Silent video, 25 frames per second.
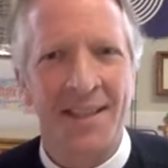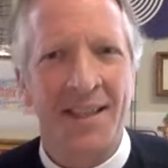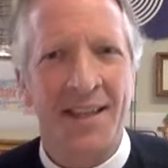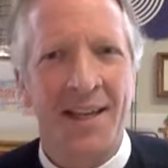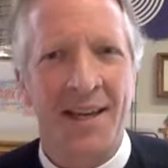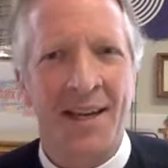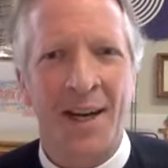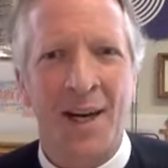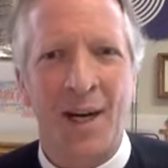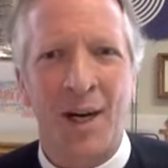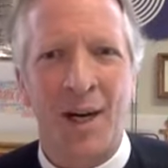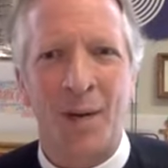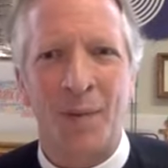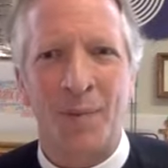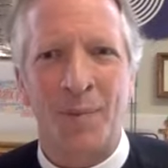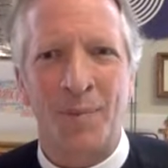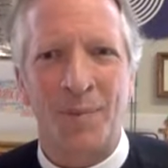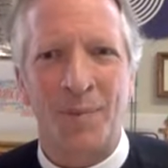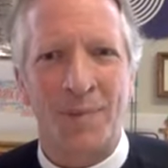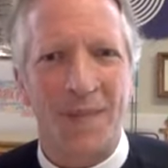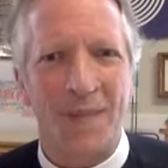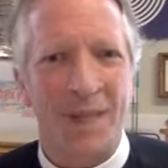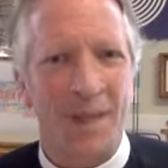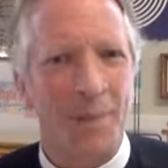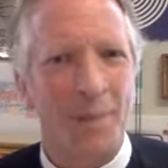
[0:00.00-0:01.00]
um,
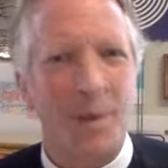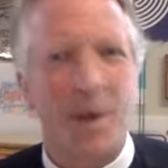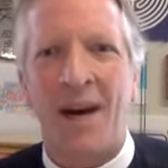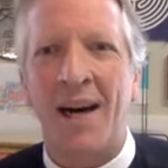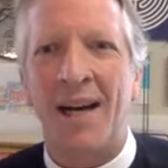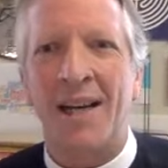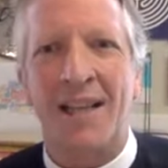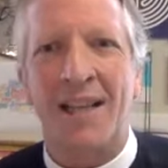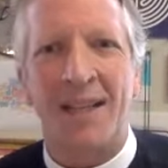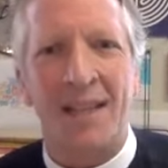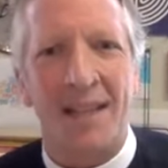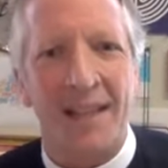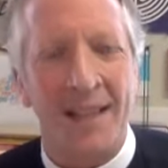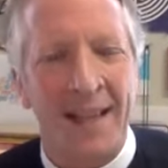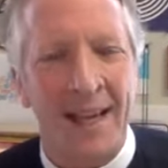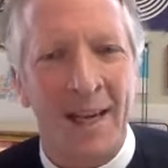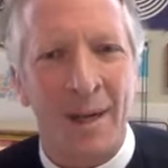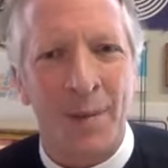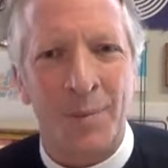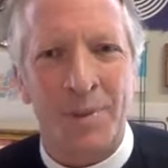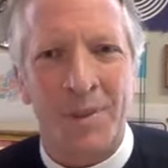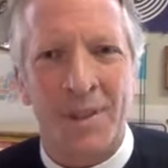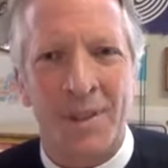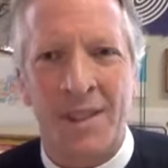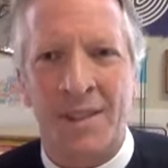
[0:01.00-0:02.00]
the
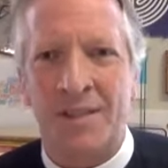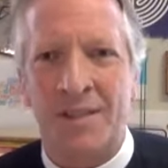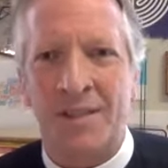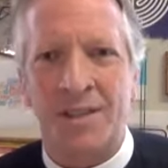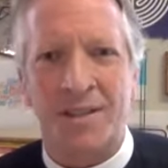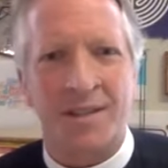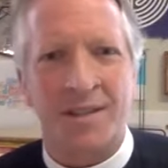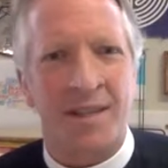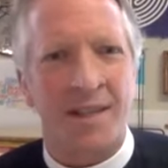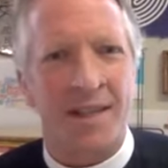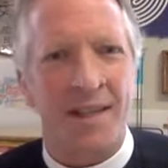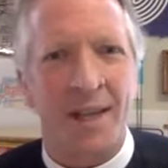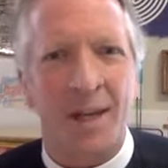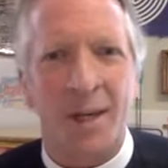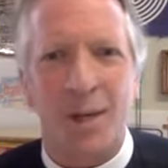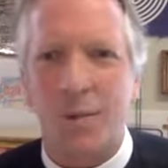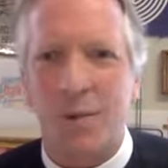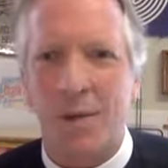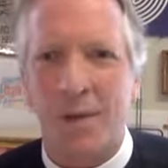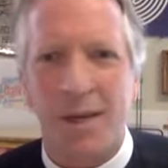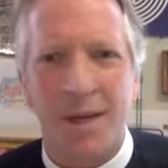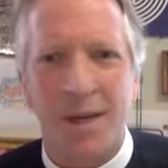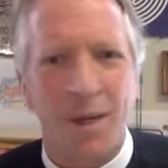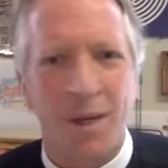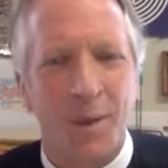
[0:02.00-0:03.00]
apocalypse, and it's just like, oh
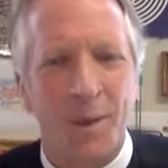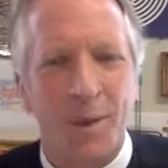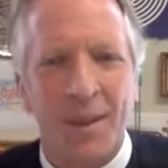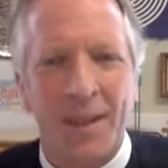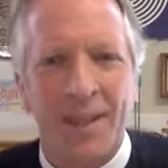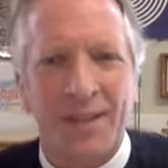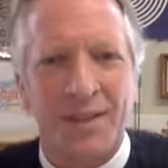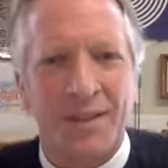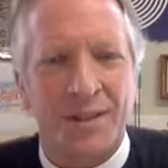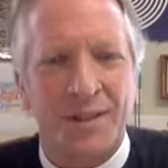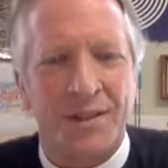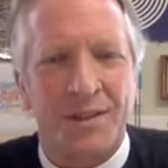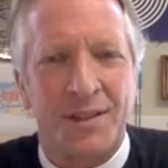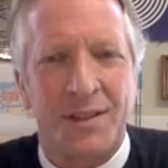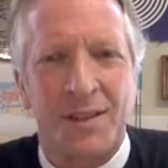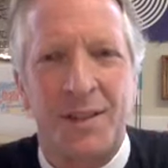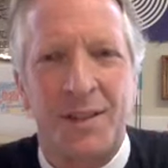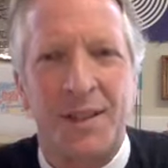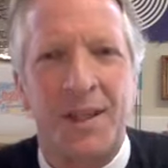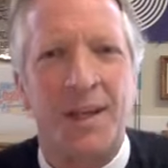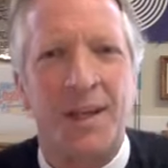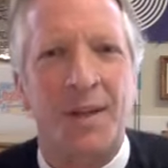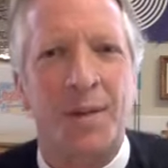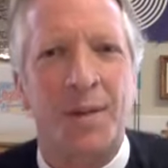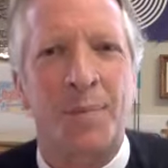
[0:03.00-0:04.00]
no, that's just
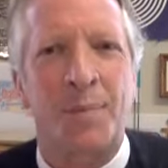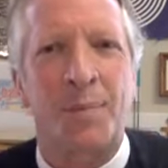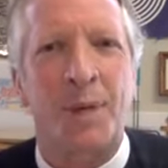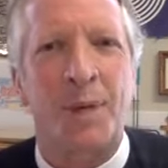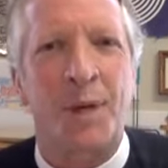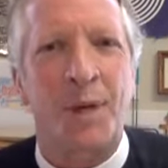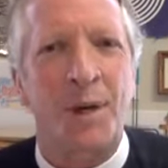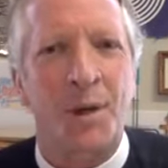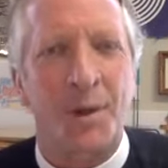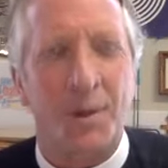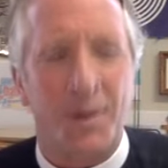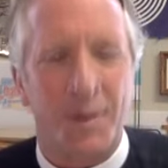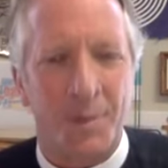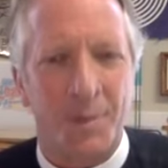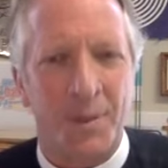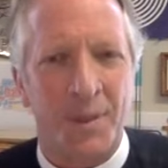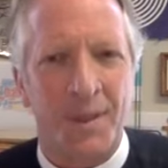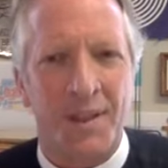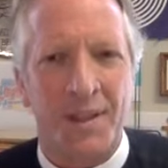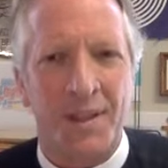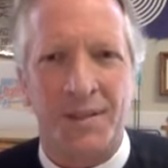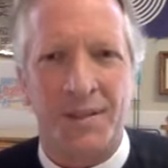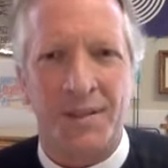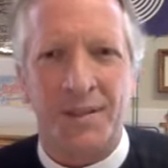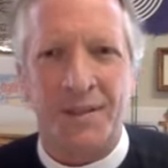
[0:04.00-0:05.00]
another birth
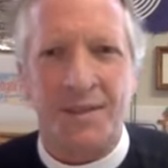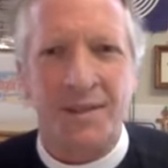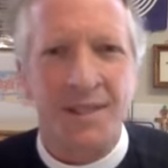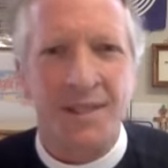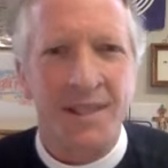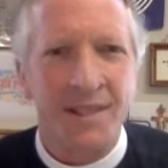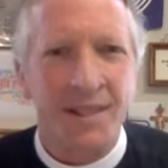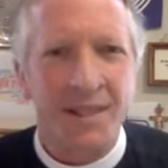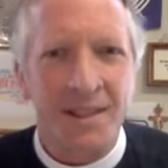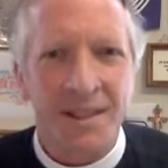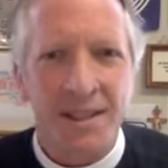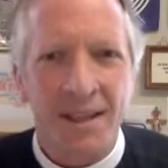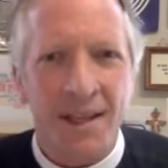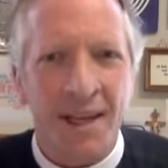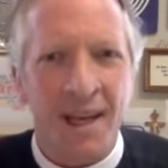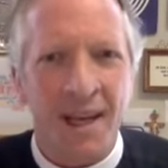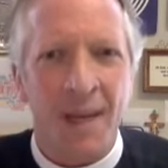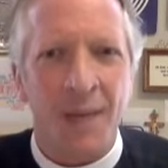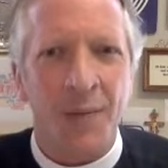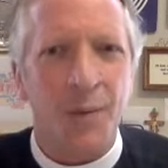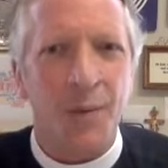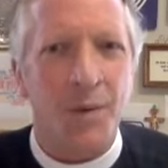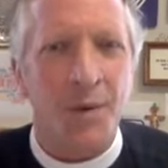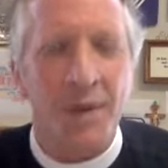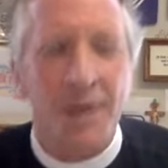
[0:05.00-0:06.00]
because God
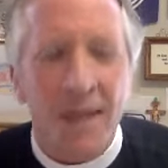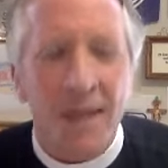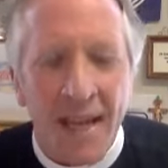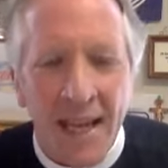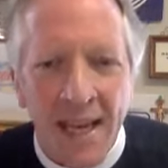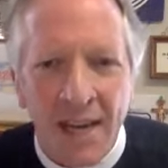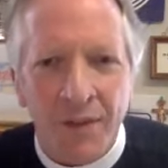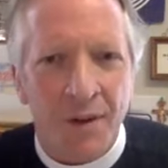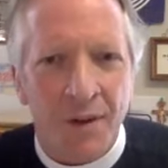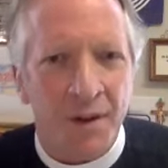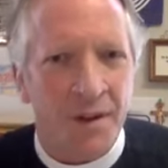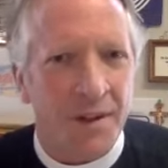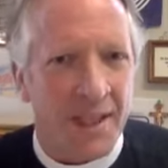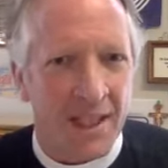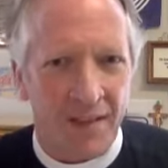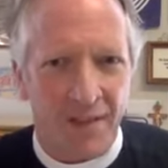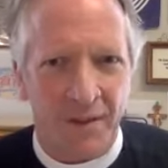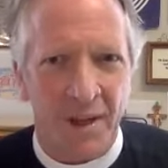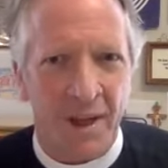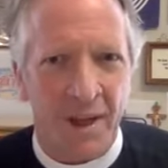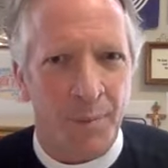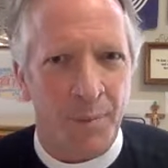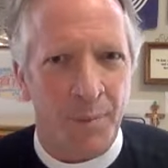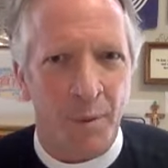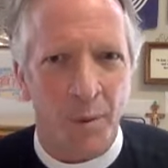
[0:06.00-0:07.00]
will never give
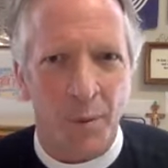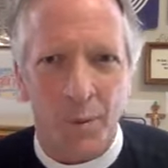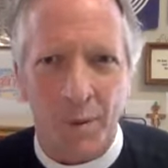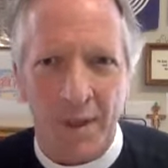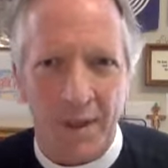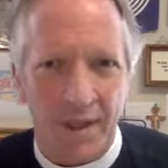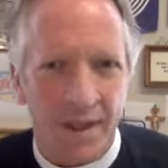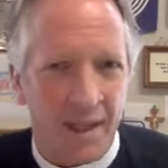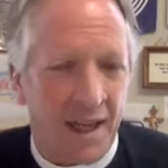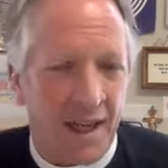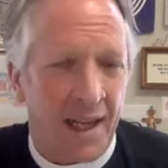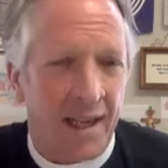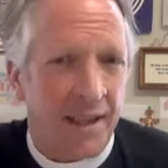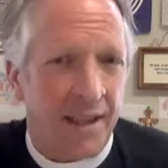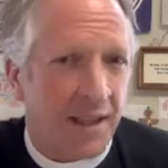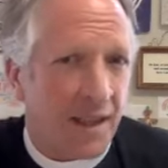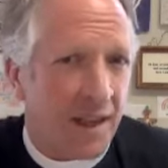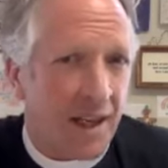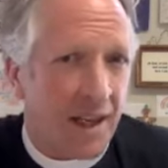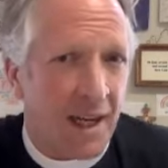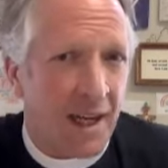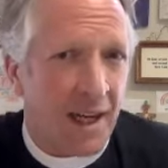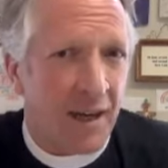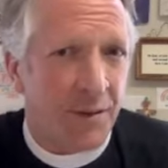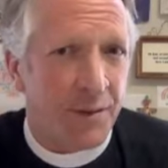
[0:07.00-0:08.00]
up on what God
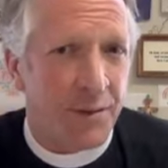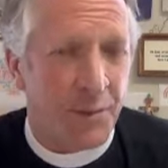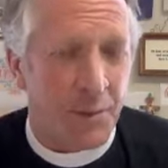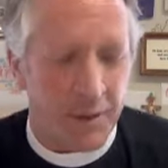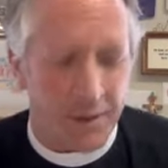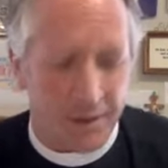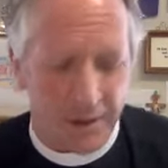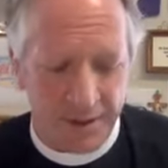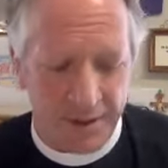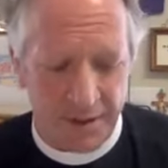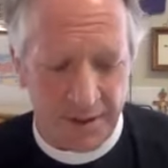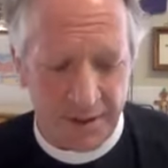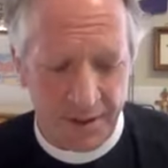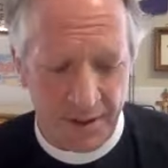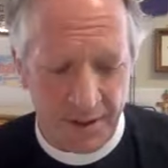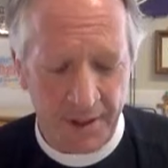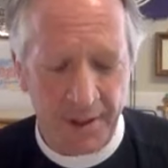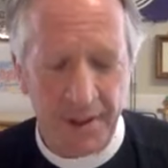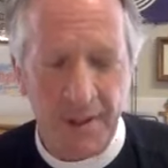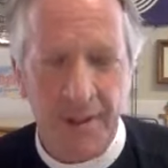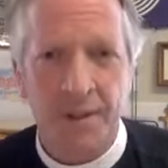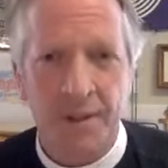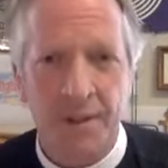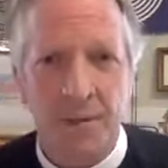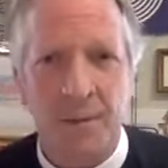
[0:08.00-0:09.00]
loves, which is
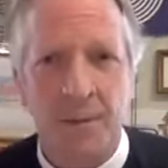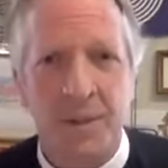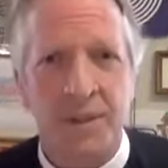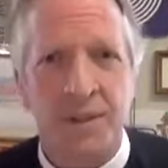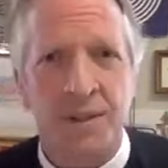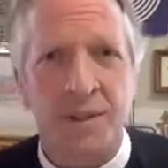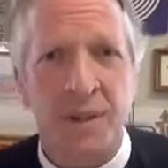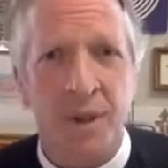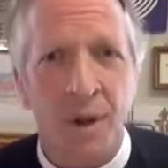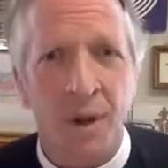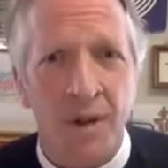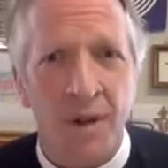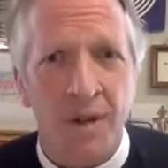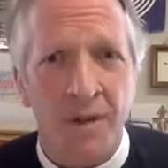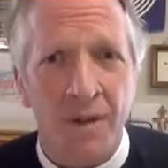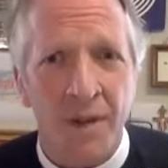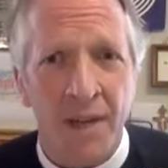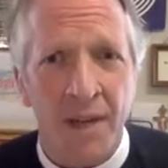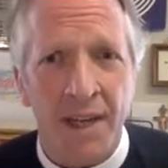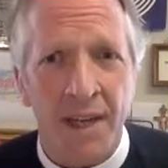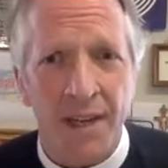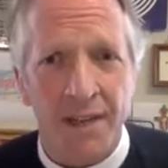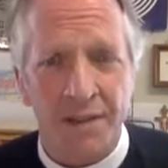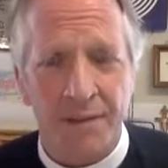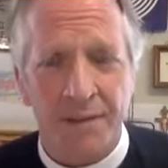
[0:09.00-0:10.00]
which is all of
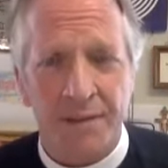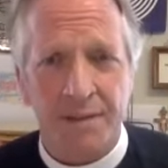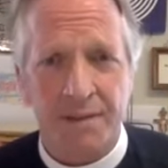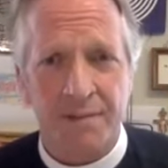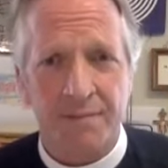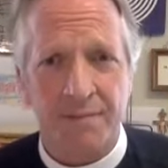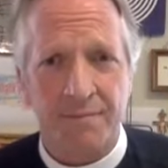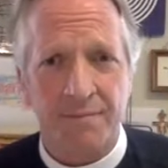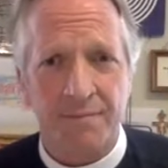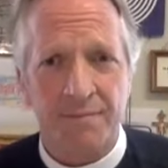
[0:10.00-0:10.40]
us.